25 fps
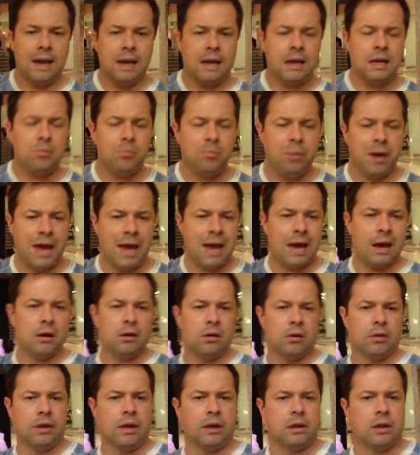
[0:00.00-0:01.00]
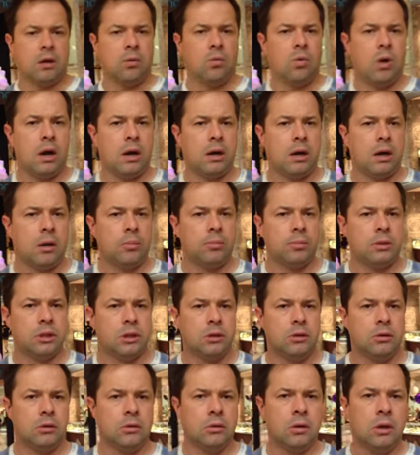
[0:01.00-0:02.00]
any panel that they walk up
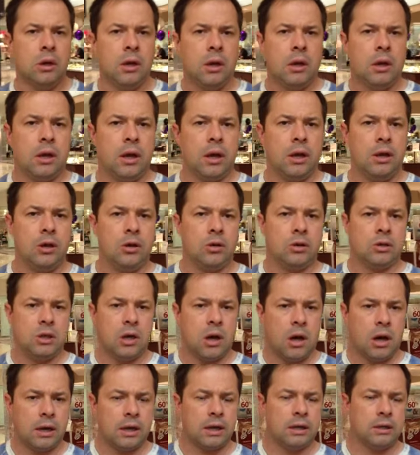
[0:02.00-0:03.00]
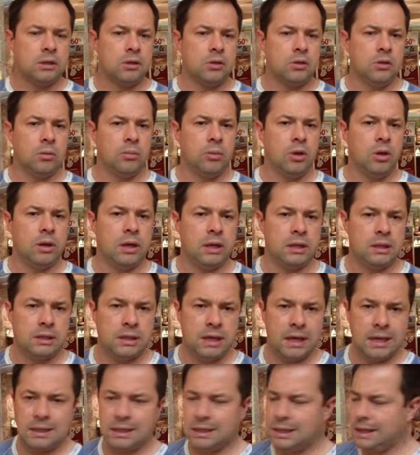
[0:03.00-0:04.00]
to and you're talking to them, you can
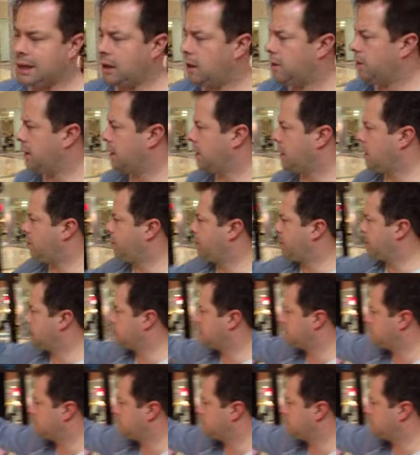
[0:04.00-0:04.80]
say, see how they come in a